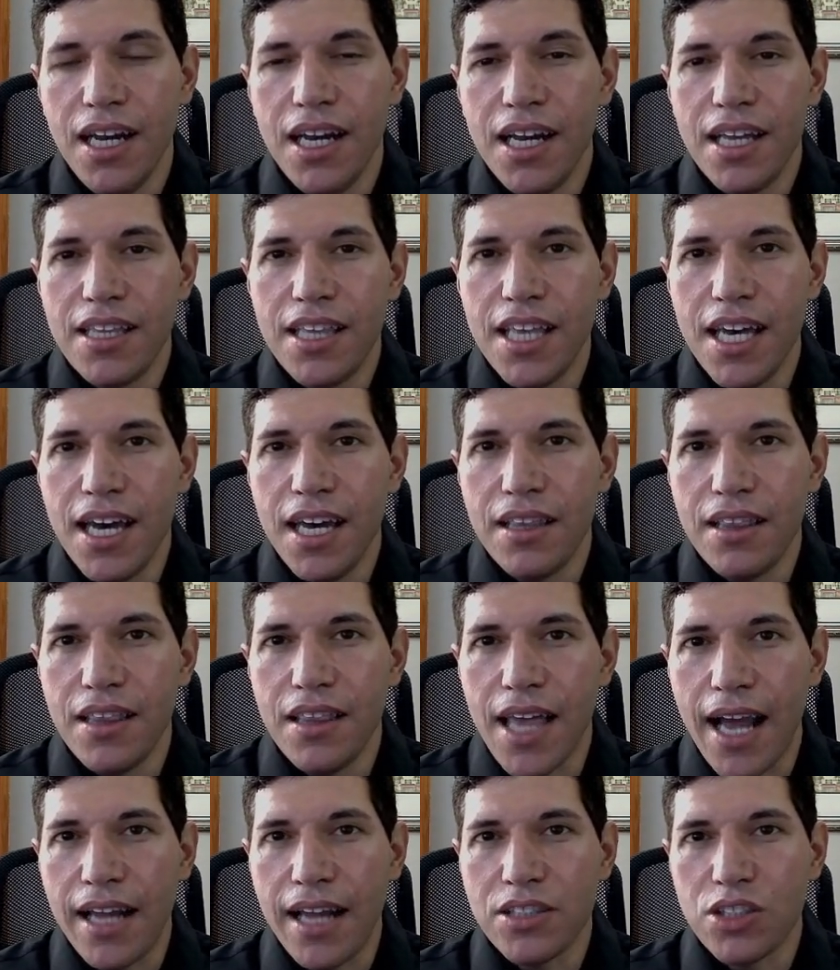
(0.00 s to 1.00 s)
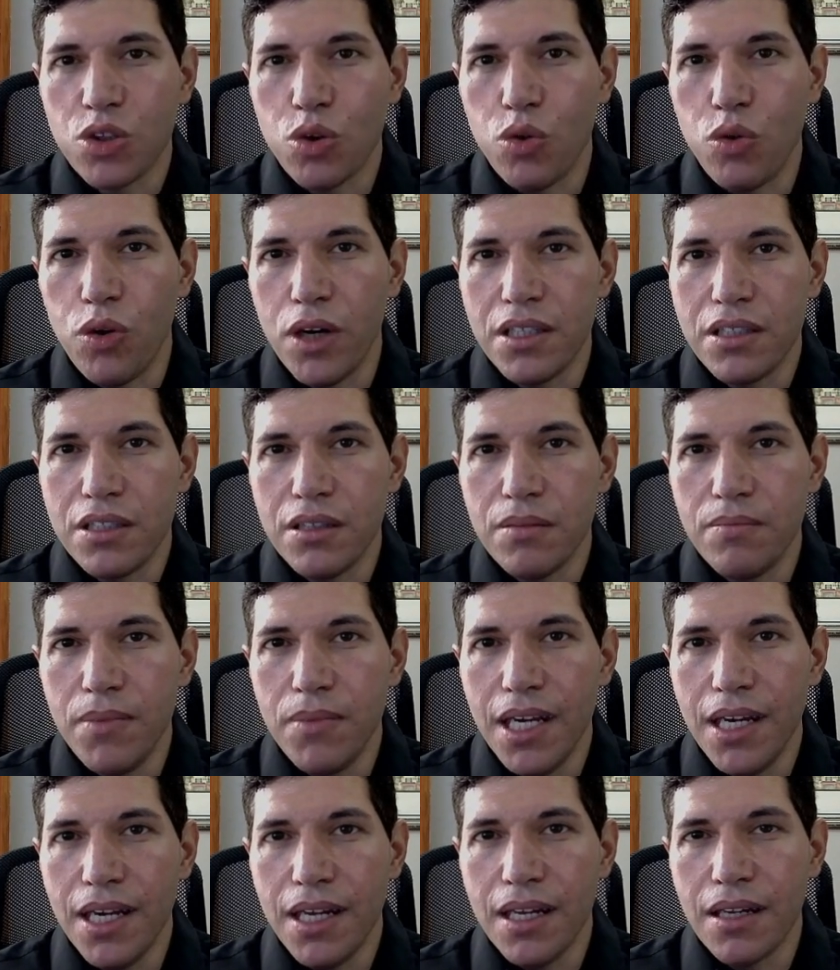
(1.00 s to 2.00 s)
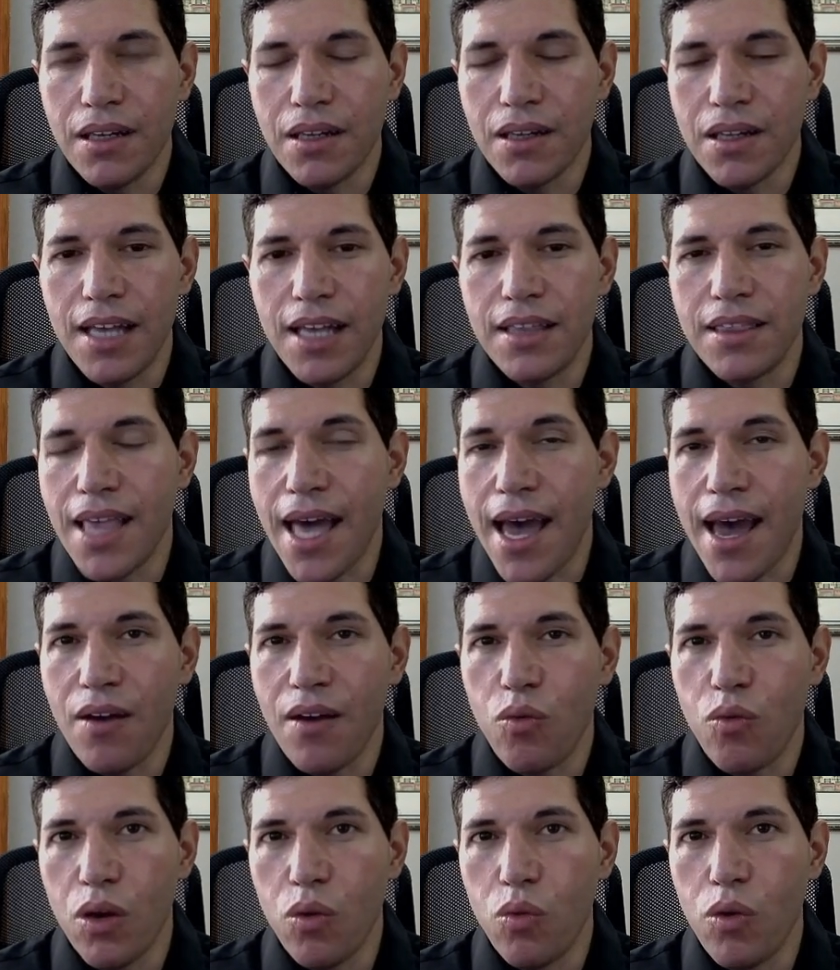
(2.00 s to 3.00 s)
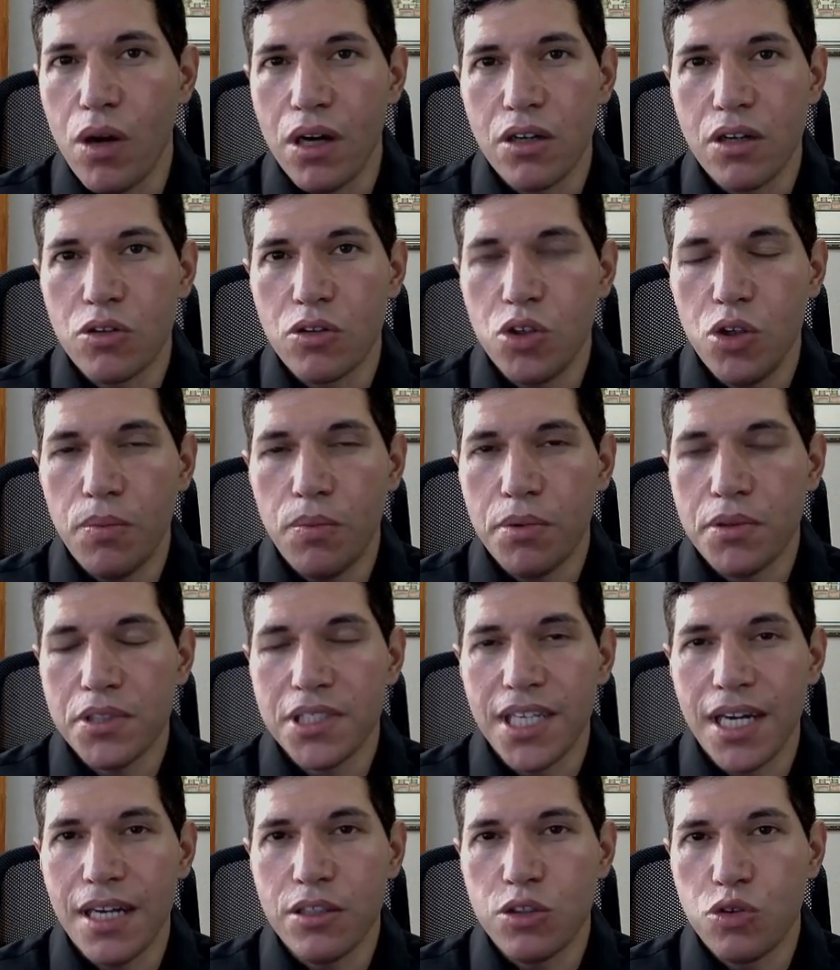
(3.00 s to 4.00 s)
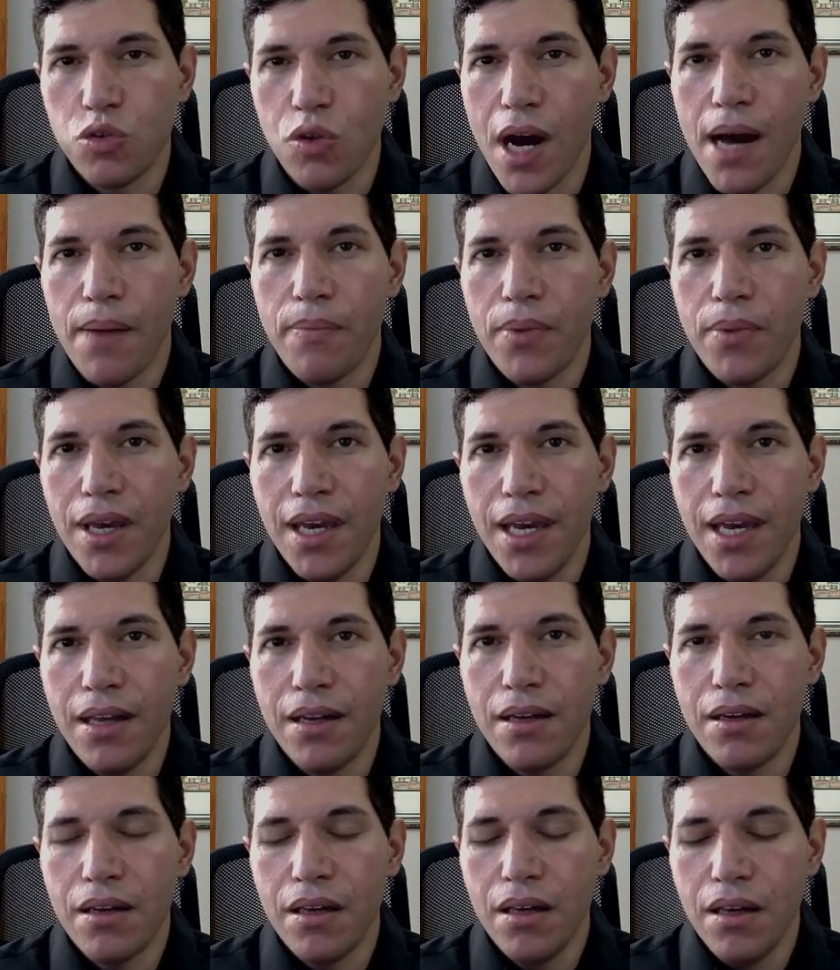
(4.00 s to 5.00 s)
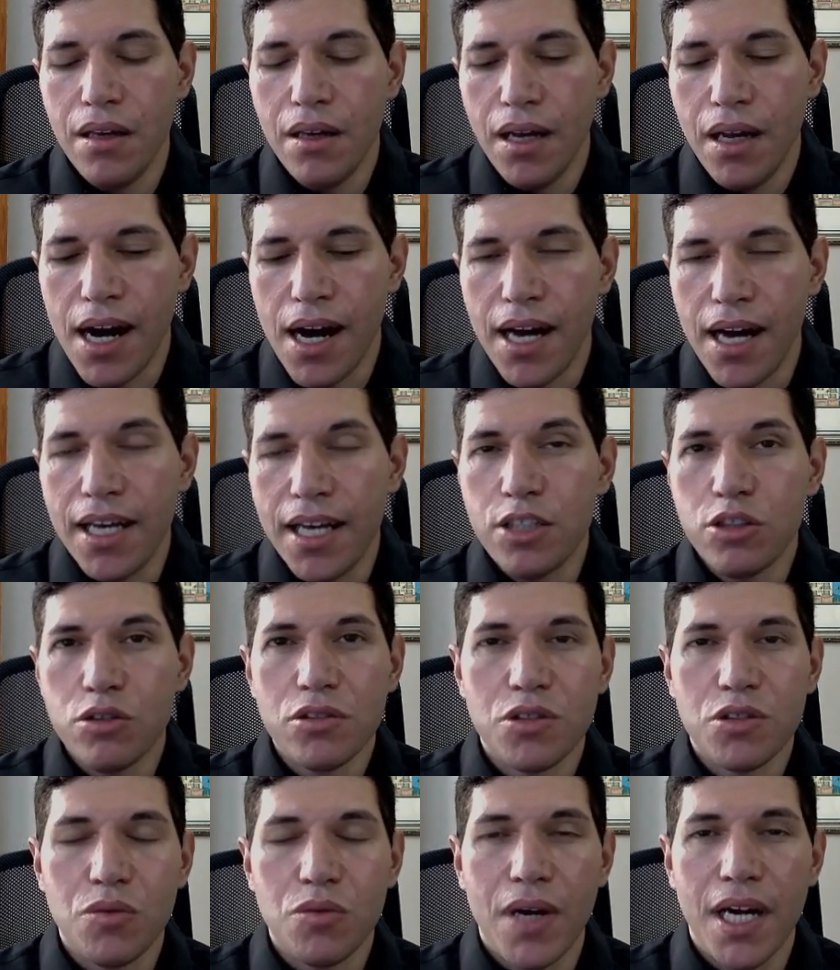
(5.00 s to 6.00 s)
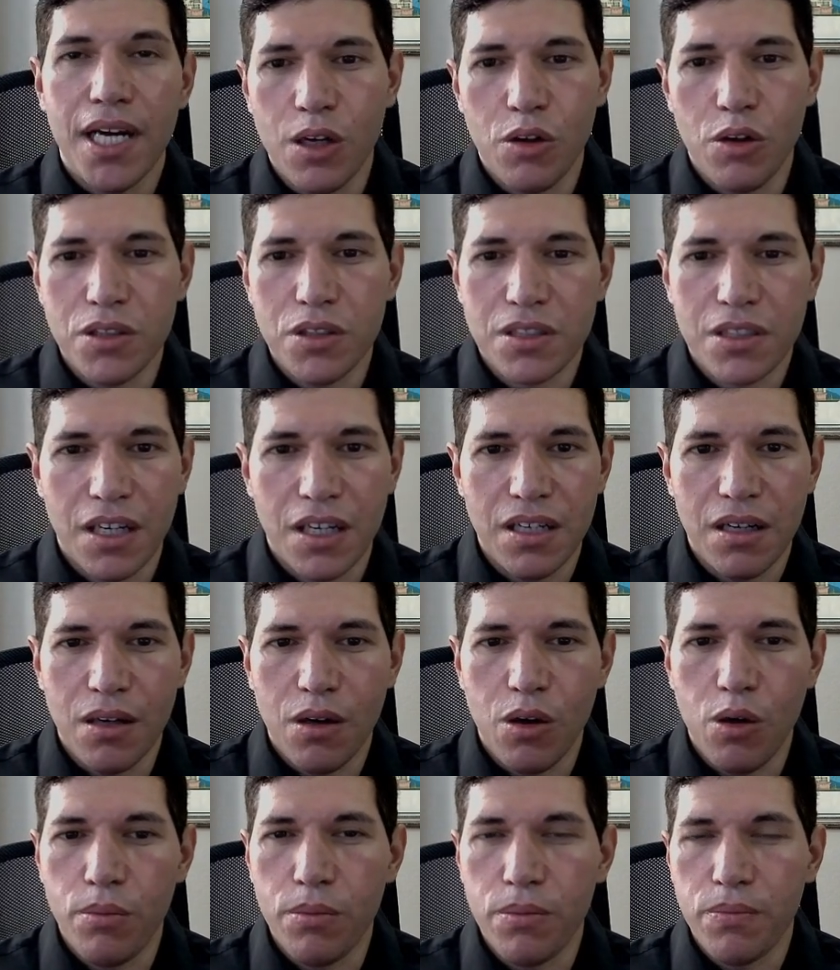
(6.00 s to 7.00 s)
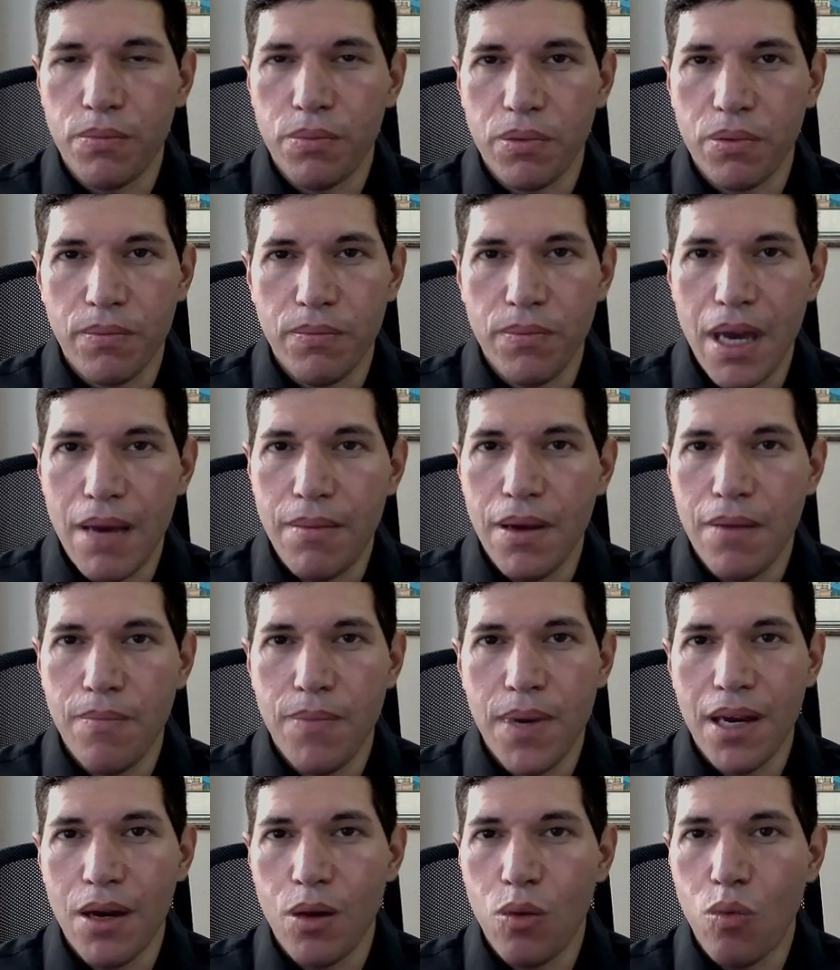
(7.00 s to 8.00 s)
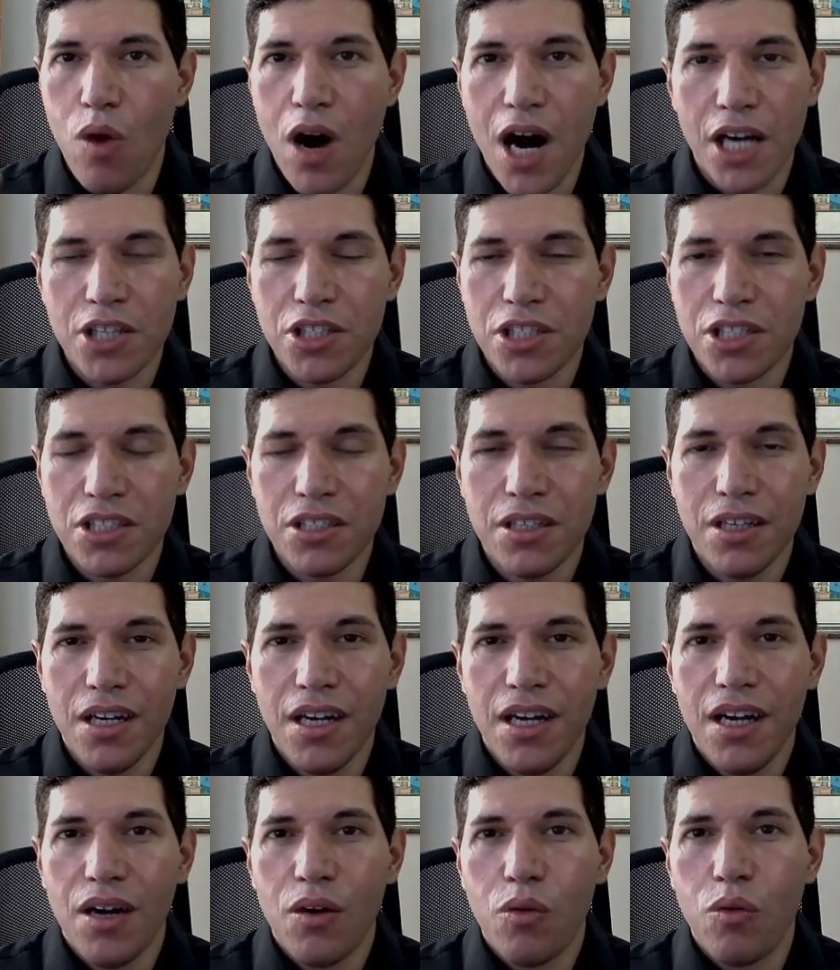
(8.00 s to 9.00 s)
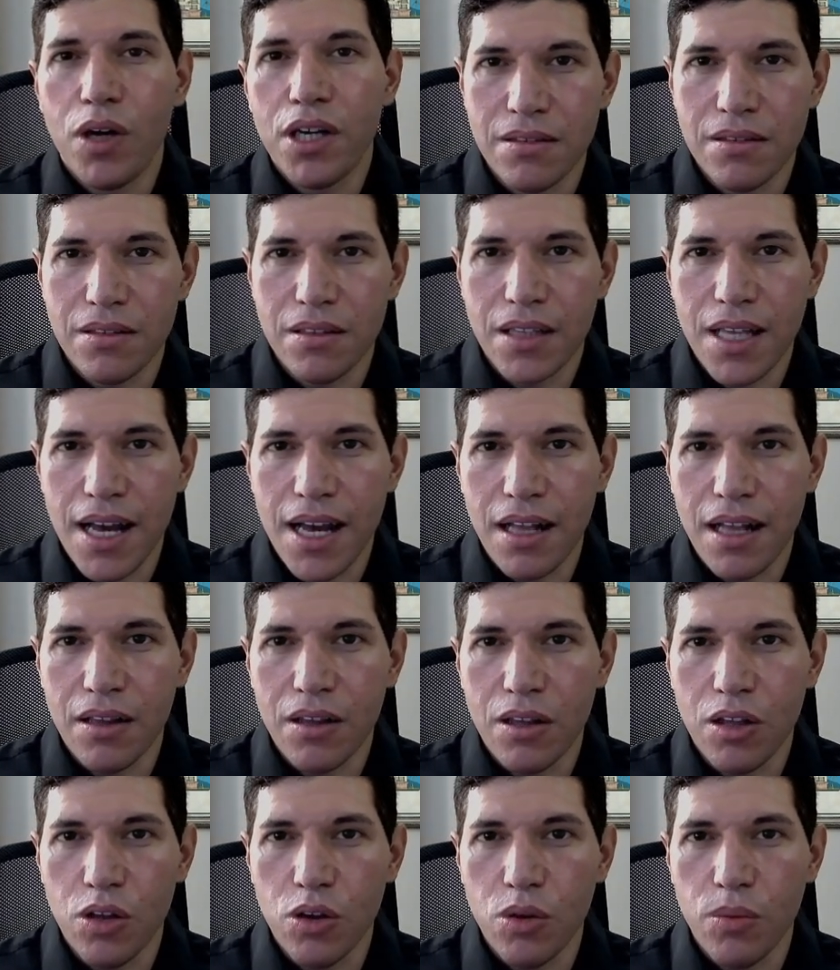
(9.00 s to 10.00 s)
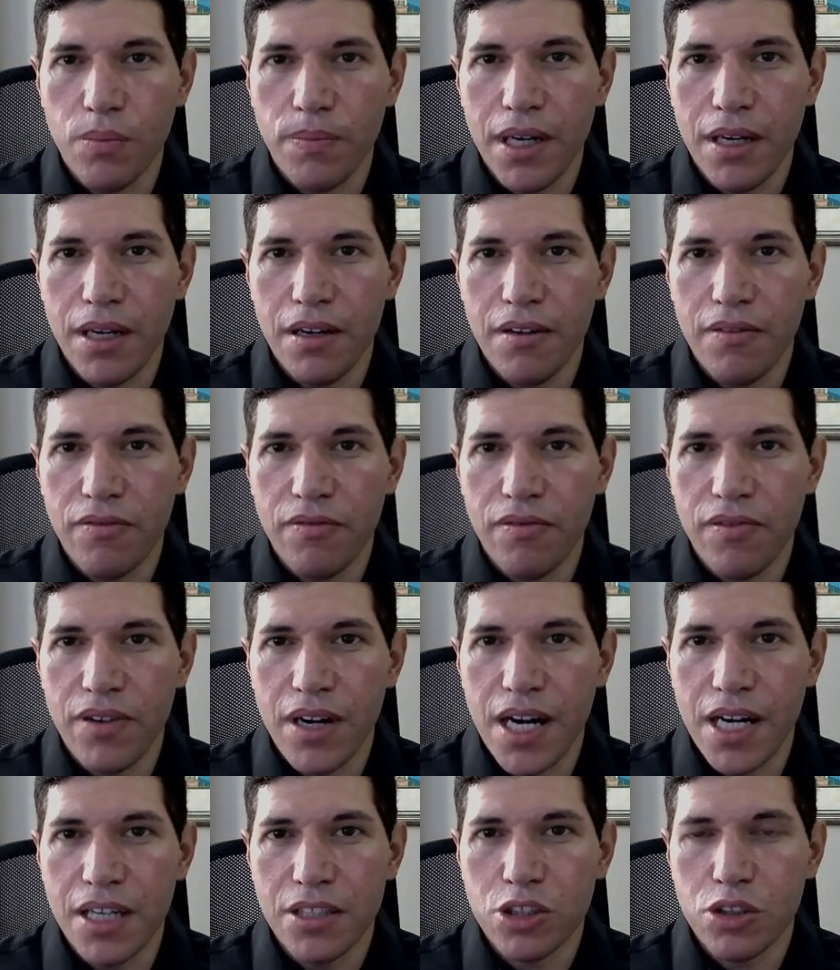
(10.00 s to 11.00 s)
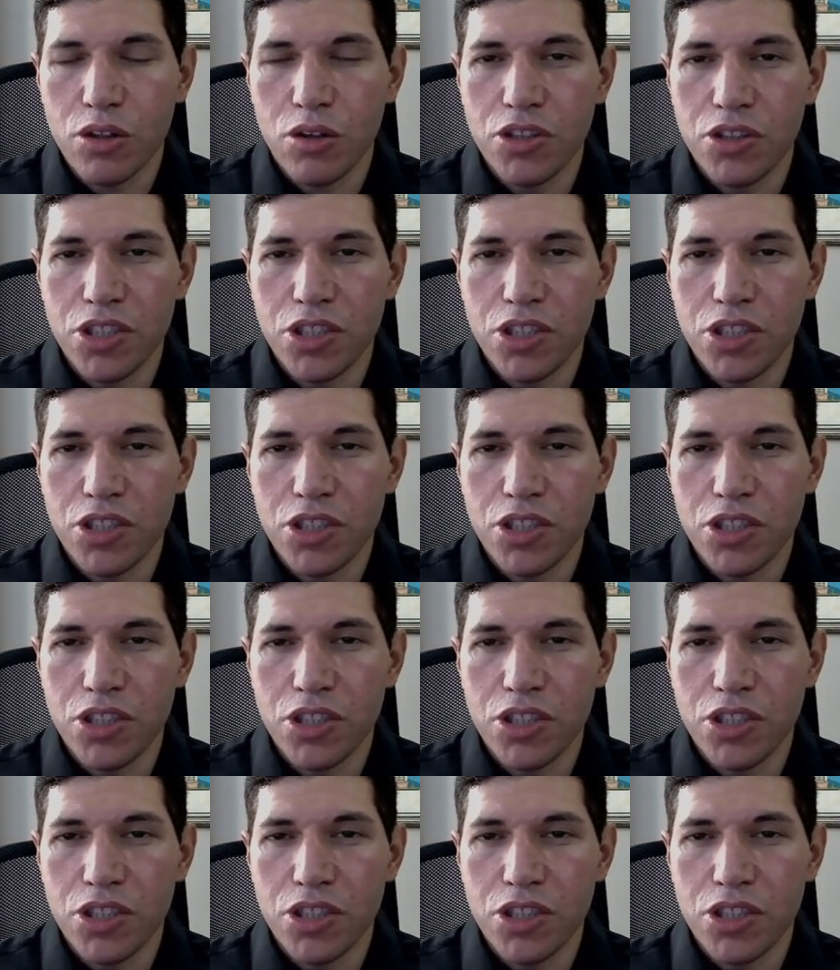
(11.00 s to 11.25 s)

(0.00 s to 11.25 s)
then that's going to mean that 1 or 2% drop in interest rates is going to maybe be a wash with that little bit of surge